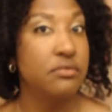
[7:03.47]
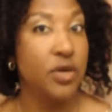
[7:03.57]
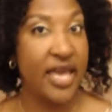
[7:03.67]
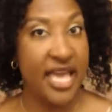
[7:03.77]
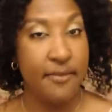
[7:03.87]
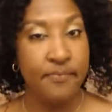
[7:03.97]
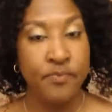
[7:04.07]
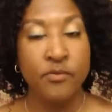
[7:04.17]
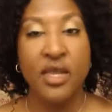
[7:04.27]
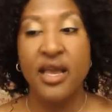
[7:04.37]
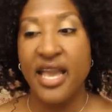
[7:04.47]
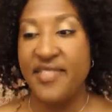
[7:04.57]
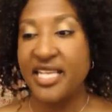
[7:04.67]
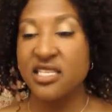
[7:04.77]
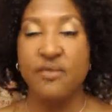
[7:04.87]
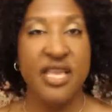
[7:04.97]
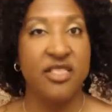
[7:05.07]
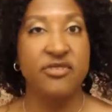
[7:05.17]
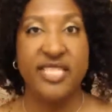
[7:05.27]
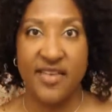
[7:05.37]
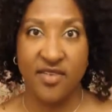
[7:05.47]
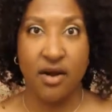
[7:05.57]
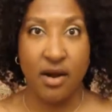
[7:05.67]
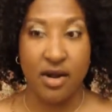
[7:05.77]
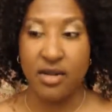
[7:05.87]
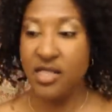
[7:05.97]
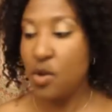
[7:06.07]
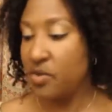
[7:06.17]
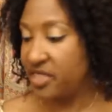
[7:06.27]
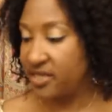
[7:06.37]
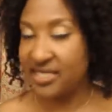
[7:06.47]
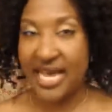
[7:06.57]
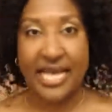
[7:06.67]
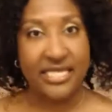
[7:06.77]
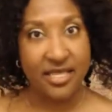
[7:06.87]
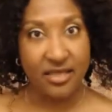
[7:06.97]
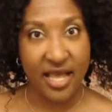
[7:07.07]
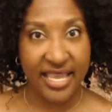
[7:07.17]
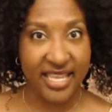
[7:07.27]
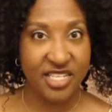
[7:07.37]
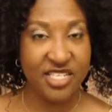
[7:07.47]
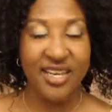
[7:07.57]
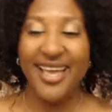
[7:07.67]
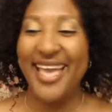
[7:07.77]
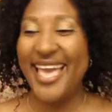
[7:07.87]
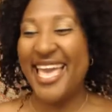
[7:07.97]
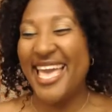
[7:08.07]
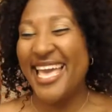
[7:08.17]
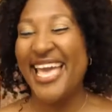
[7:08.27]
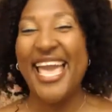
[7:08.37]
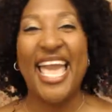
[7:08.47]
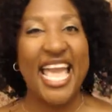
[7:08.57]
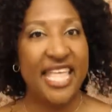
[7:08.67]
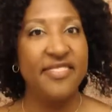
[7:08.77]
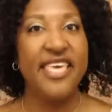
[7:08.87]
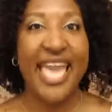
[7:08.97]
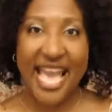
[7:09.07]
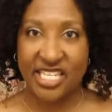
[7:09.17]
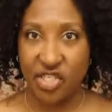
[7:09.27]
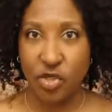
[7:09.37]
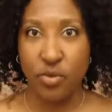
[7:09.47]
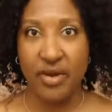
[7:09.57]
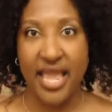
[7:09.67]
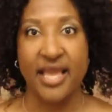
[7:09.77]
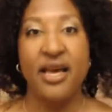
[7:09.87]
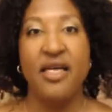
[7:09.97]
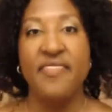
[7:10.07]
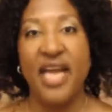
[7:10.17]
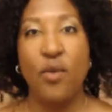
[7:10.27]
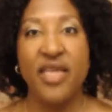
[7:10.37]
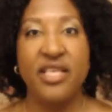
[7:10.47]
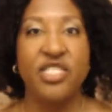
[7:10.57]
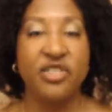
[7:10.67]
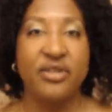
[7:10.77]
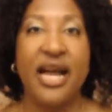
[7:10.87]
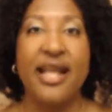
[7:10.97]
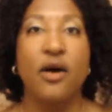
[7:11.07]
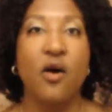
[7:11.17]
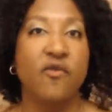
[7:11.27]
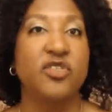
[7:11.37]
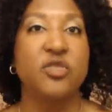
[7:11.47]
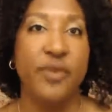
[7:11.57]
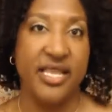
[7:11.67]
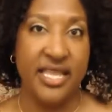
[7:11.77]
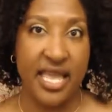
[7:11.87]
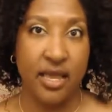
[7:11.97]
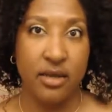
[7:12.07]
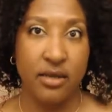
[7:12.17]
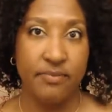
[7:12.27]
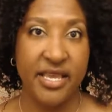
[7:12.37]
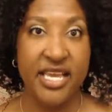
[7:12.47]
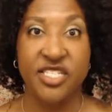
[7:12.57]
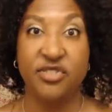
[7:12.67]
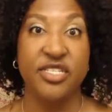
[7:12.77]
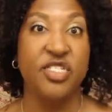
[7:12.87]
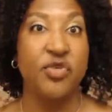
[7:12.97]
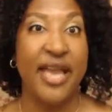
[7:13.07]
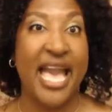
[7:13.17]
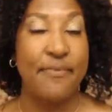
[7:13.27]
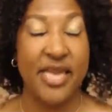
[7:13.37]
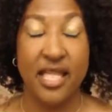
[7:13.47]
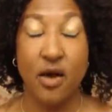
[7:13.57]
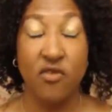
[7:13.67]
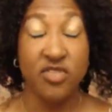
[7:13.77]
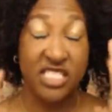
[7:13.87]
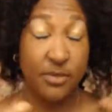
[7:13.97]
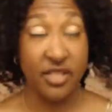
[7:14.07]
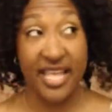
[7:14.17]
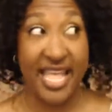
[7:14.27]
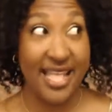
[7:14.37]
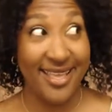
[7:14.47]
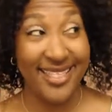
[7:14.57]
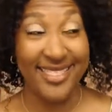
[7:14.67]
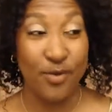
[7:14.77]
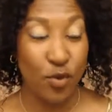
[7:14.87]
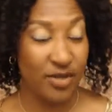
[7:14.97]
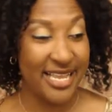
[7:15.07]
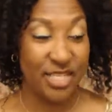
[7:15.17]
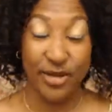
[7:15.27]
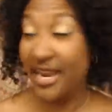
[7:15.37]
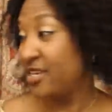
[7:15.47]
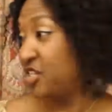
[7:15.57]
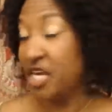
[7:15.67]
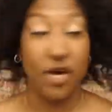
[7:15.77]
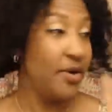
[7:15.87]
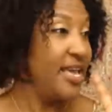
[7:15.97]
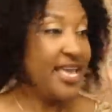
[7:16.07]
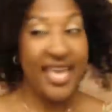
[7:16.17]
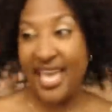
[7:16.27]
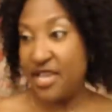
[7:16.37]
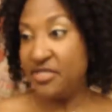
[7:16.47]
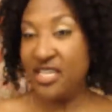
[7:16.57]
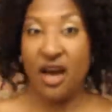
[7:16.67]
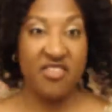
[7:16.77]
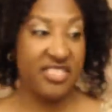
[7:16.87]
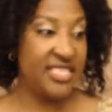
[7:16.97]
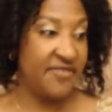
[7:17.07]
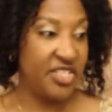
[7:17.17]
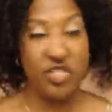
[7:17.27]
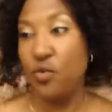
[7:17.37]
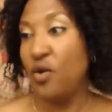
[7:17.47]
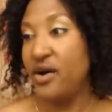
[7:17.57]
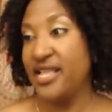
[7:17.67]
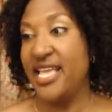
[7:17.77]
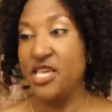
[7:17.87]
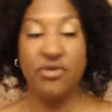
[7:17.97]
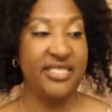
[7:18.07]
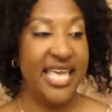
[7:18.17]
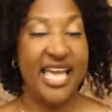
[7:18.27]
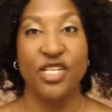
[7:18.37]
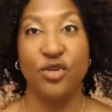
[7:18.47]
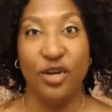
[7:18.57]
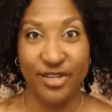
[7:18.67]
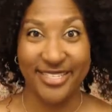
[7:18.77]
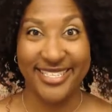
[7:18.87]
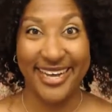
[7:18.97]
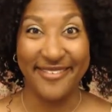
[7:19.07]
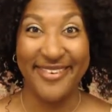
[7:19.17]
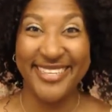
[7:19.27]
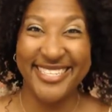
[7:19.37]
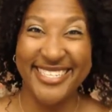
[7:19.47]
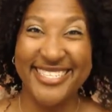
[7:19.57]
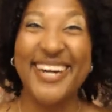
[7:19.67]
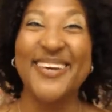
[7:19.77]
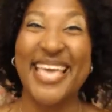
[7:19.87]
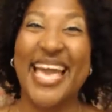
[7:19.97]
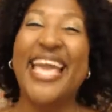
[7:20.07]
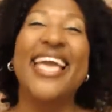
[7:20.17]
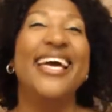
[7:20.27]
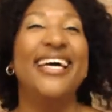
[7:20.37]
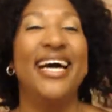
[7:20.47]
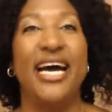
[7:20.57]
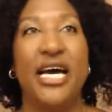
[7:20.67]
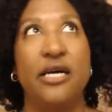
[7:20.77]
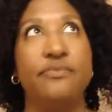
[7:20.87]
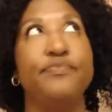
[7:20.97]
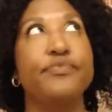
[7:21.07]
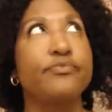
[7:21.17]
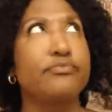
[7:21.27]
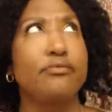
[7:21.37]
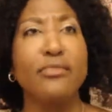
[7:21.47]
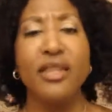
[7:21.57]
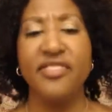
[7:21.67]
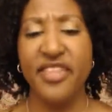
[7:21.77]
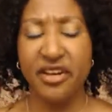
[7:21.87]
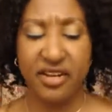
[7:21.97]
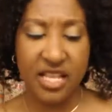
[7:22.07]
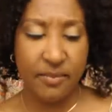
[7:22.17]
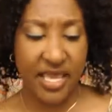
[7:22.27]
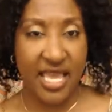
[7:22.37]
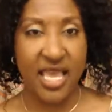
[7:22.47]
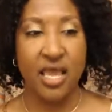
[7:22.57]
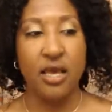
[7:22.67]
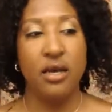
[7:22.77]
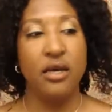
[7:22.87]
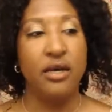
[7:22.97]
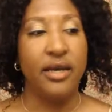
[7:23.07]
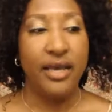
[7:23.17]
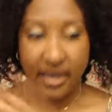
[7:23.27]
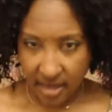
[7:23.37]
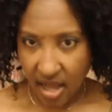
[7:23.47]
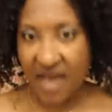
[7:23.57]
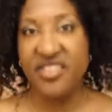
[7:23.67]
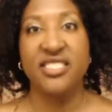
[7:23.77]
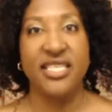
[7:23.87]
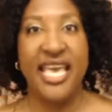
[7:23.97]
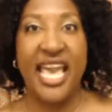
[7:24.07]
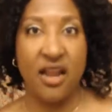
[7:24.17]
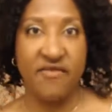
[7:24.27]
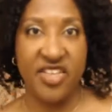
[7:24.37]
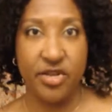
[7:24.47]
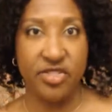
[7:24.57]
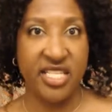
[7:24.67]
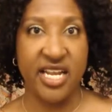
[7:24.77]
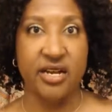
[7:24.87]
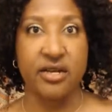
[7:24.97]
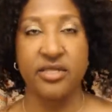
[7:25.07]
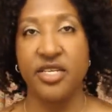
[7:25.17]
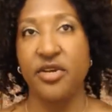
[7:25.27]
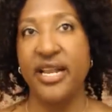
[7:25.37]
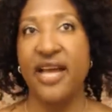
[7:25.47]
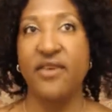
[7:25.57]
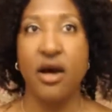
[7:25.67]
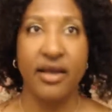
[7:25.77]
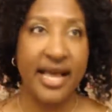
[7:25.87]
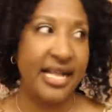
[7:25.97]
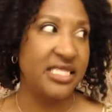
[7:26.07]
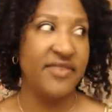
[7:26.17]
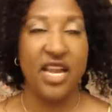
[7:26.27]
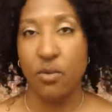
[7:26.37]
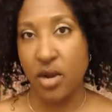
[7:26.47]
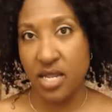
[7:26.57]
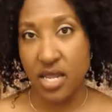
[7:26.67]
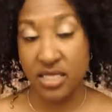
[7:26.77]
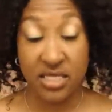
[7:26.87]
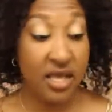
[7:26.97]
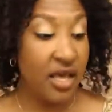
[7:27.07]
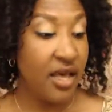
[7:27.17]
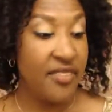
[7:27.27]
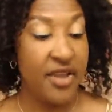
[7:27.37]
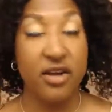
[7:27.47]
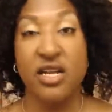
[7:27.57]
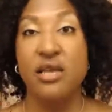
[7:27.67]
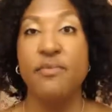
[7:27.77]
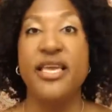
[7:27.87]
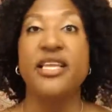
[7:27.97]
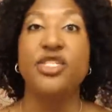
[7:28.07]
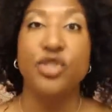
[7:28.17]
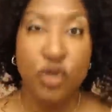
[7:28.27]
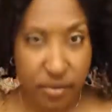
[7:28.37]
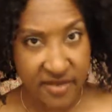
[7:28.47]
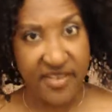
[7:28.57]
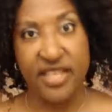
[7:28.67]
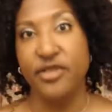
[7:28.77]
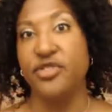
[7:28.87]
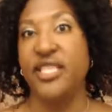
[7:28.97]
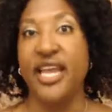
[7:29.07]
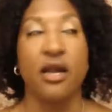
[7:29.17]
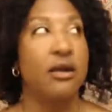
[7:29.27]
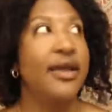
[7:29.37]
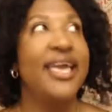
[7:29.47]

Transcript: Okay? And that's going to be another safeguard along with the size of the luggage and the cash that you bring. That way that you're not overspending because you're just too happy and overstimulated in the World Natural Hair Show and you see all the stuff that you want and you just can't control yourself. Okay? Um, they're going to be obviously hair vendors there. So you're going to have all kinds of hair products. There are going to be jewelry vendors there.